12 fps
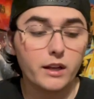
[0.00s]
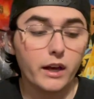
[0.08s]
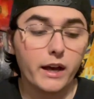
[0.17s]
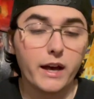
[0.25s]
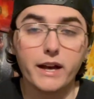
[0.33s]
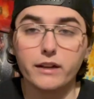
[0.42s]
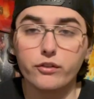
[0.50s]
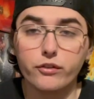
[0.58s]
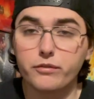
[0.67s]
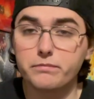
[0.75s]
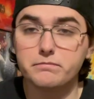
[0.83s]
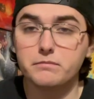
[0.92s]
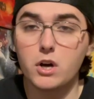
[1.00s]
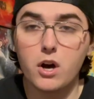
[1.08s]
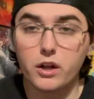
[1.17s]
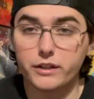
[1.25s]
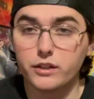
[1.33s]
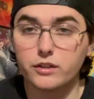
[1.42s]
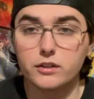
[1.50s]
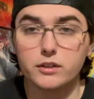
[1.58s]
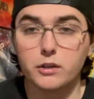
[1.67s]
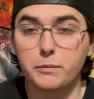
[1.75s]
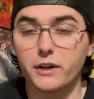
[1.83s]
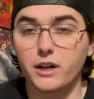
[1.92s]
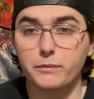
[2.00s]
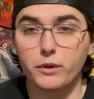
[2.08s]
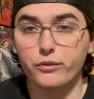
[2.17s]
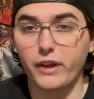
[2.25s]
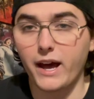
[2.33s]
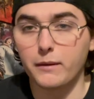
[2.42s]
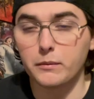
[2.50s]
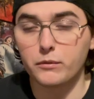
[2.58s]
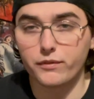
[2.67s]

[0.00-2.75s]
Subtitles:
just all killer opening up those albums.